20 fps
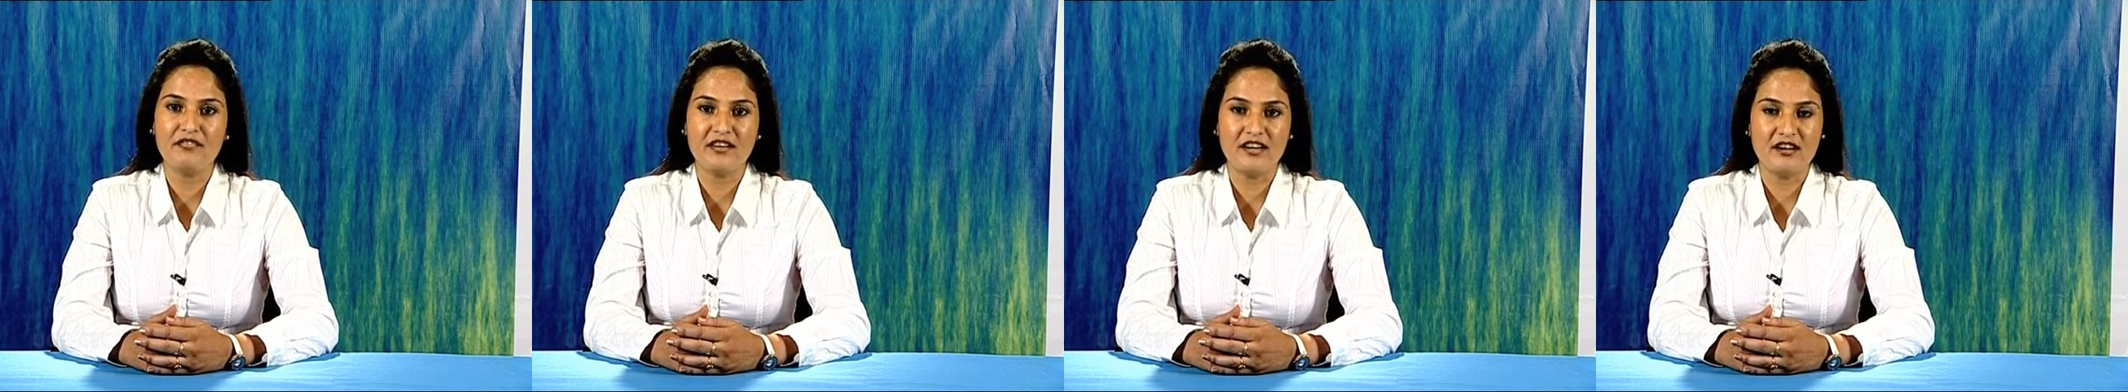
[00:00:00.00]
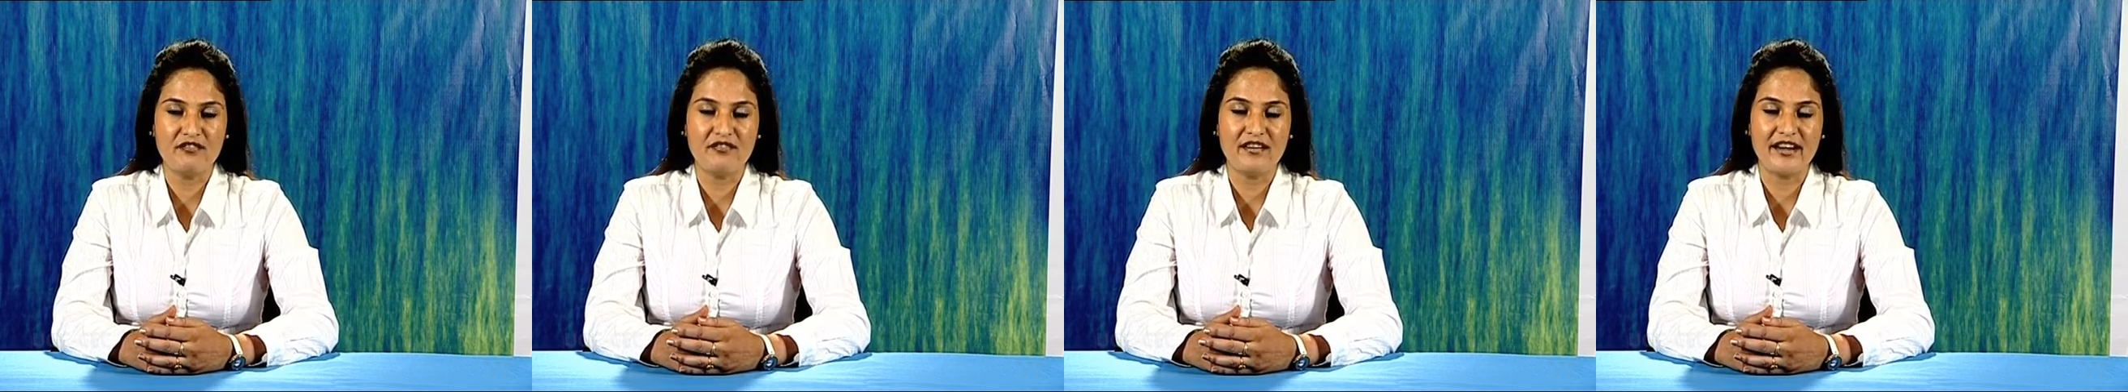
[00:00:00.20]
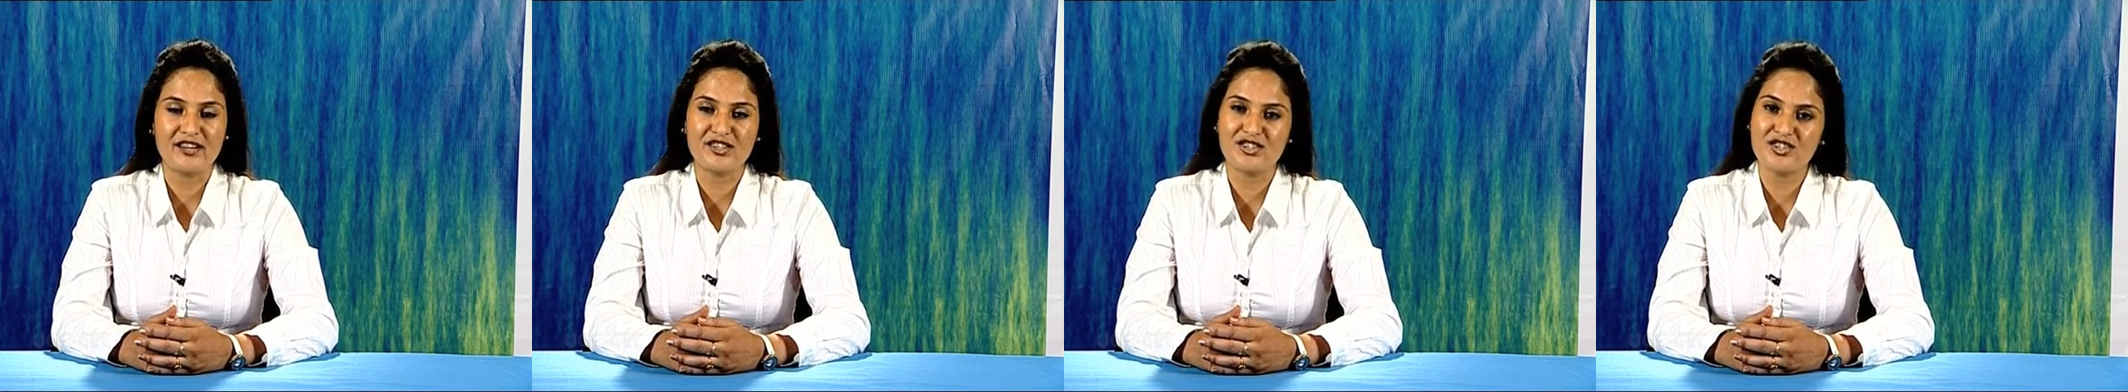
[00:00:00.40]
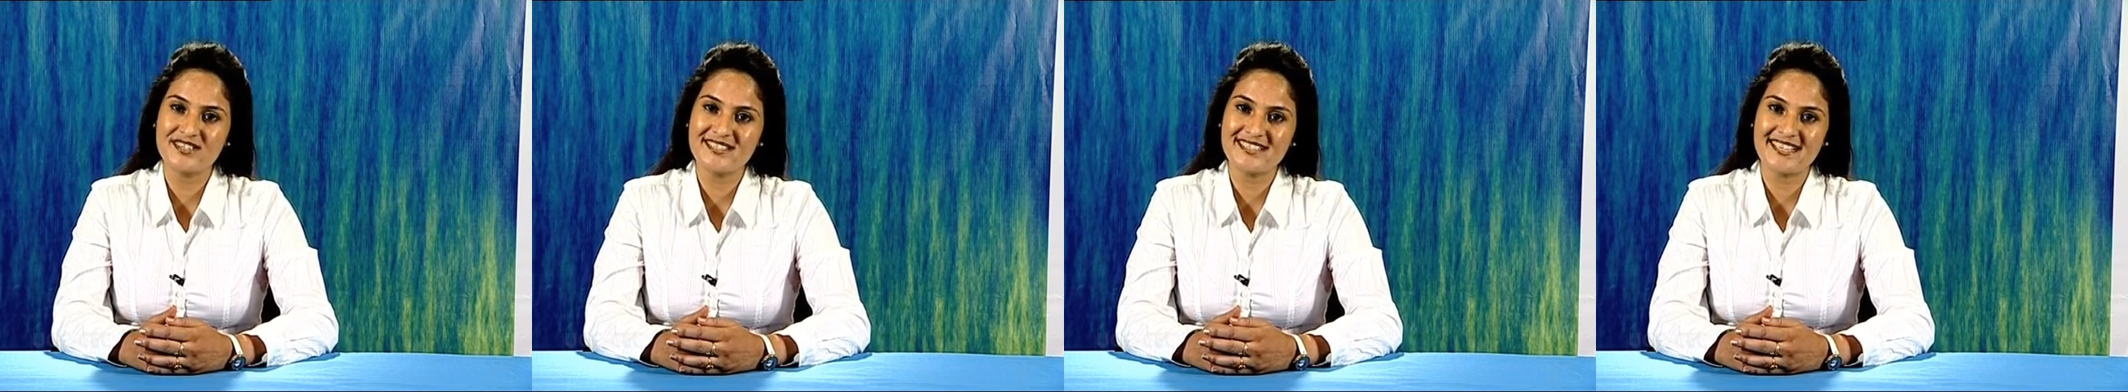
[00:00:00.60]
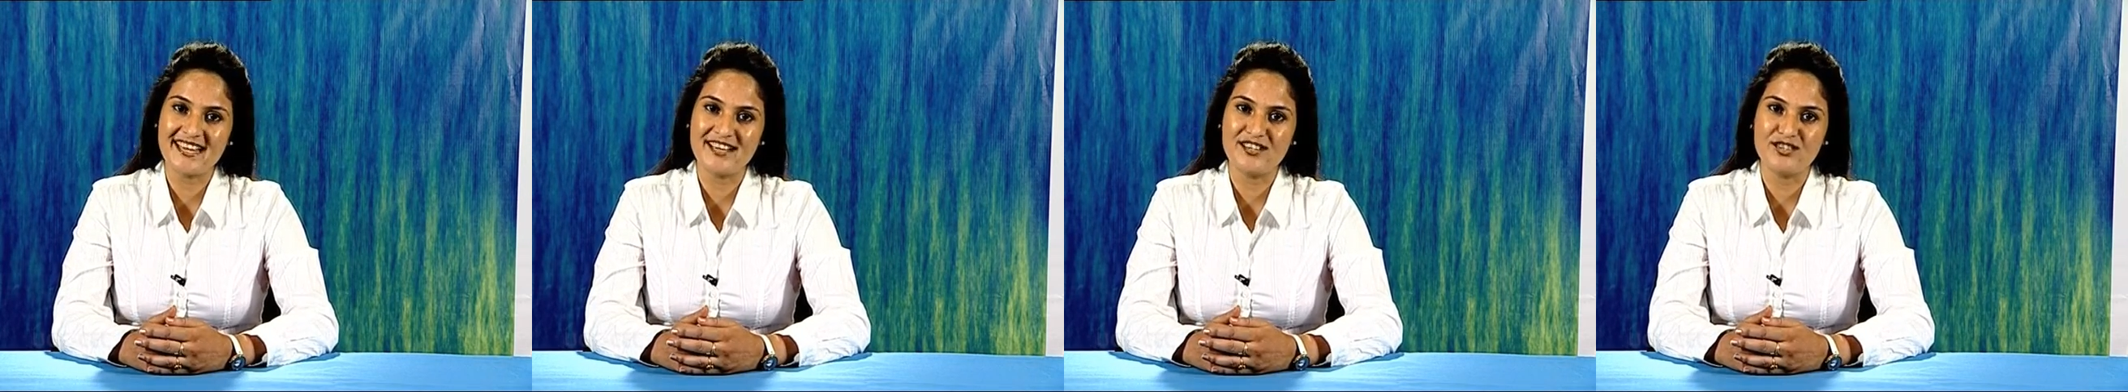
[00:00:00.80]
infectious
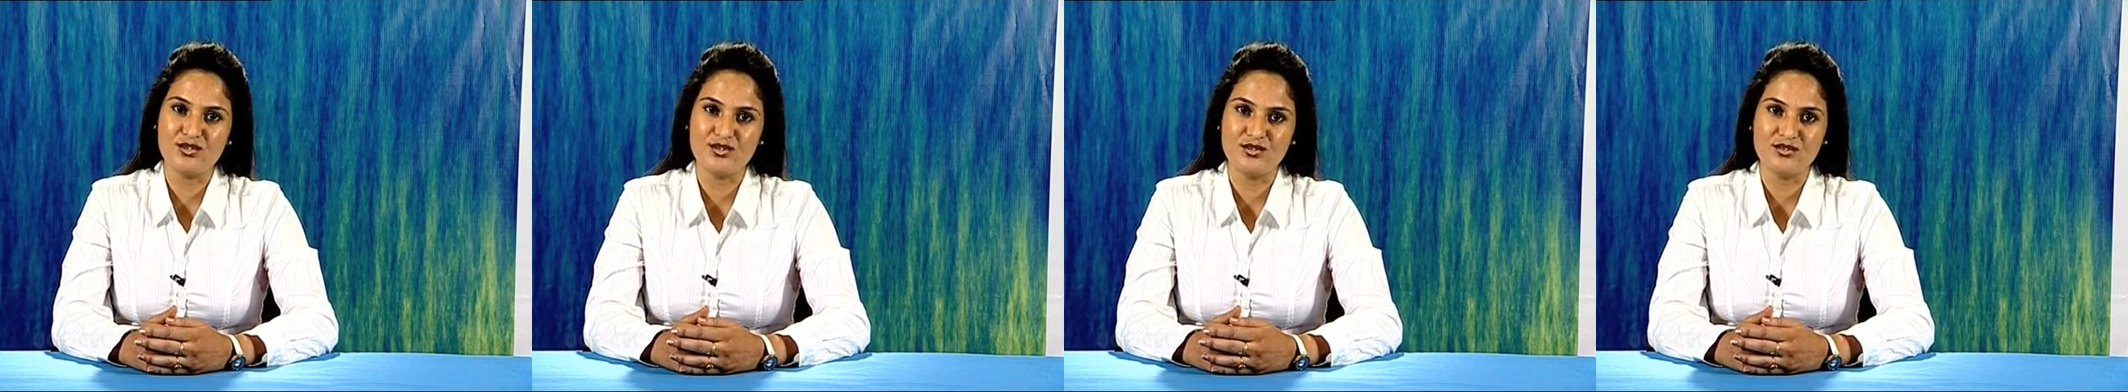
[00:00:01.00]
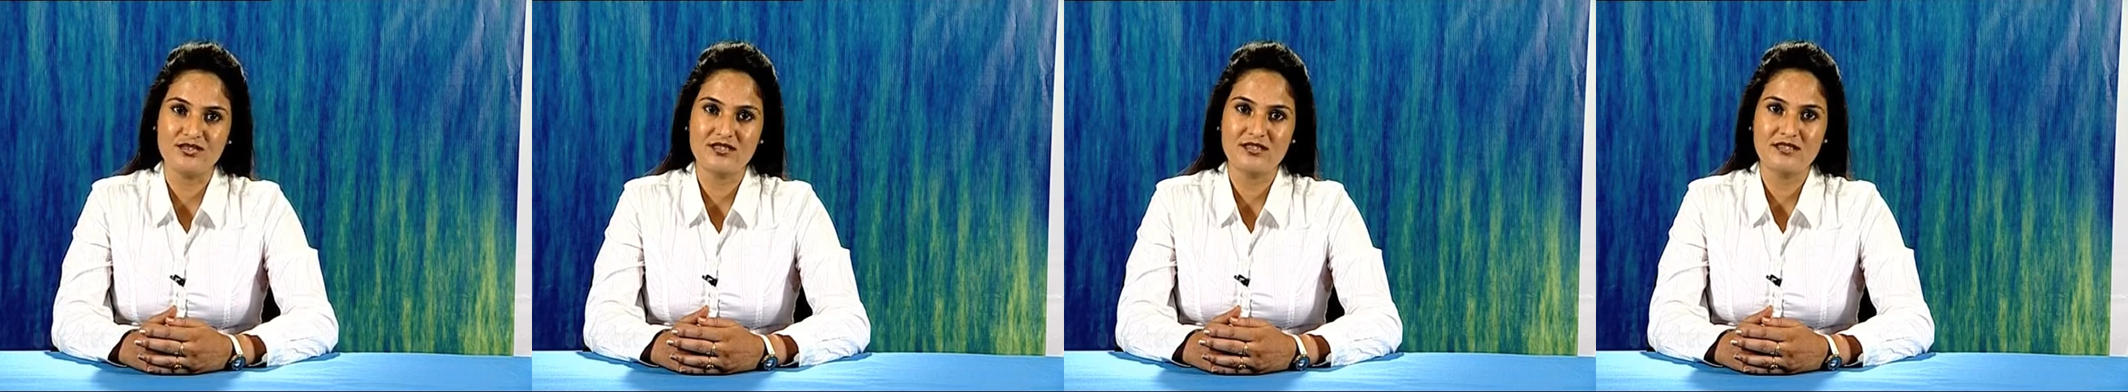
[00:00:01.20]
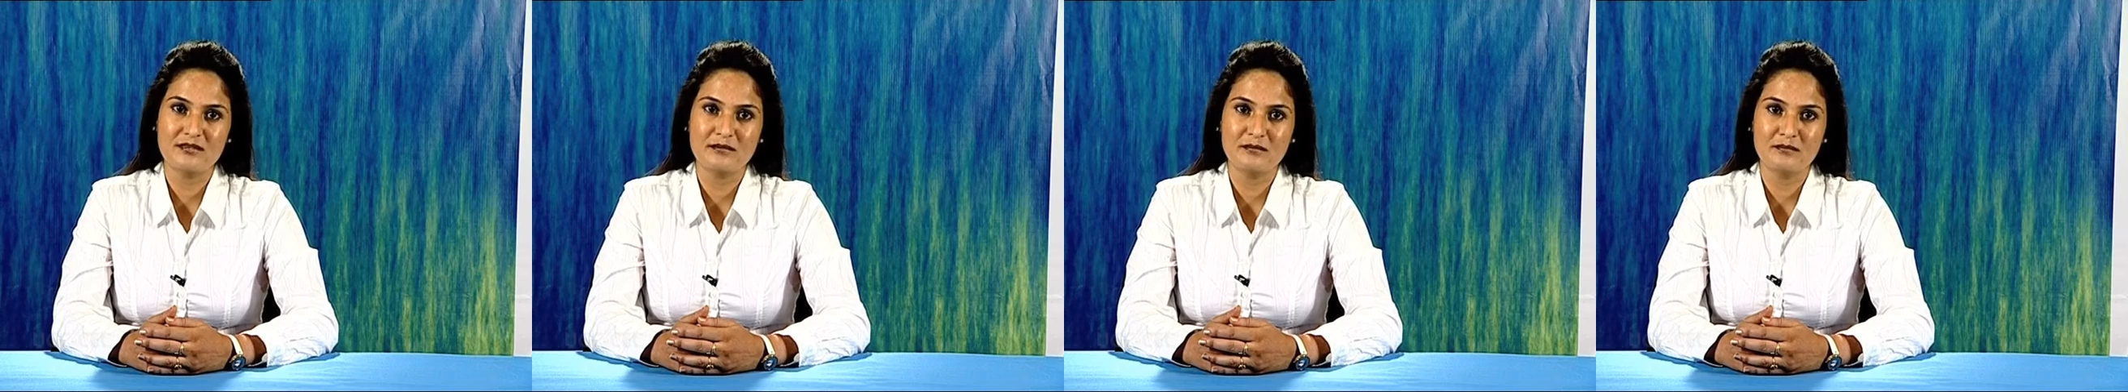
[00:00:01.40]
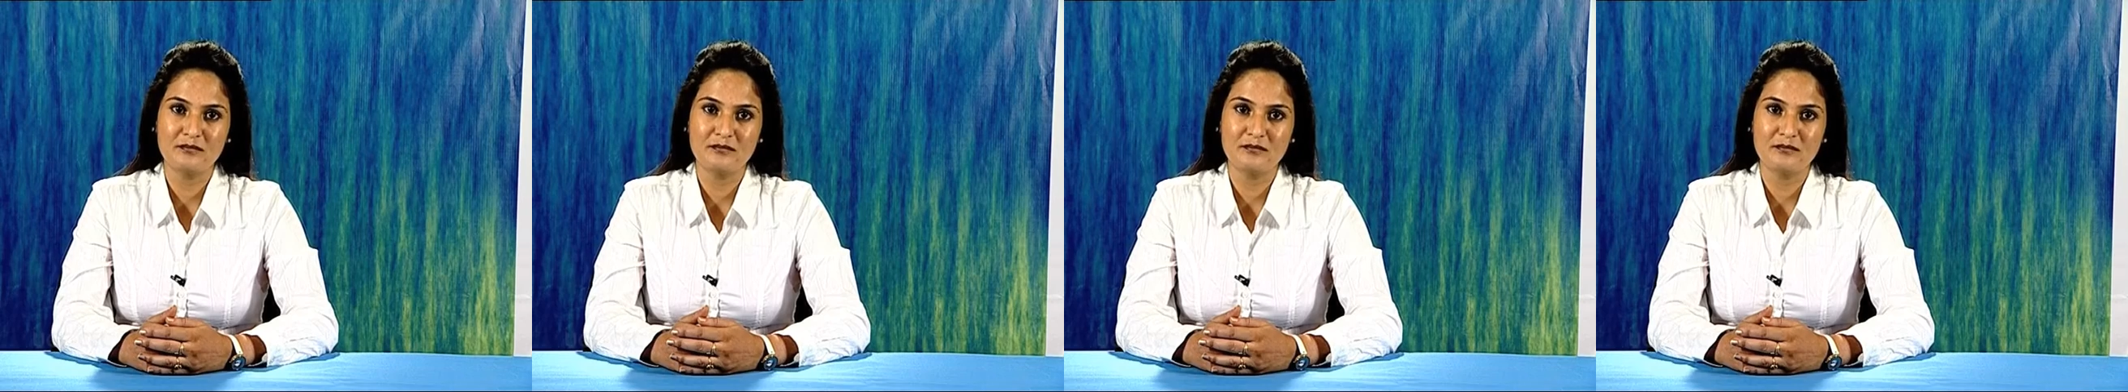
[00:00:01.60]
agents.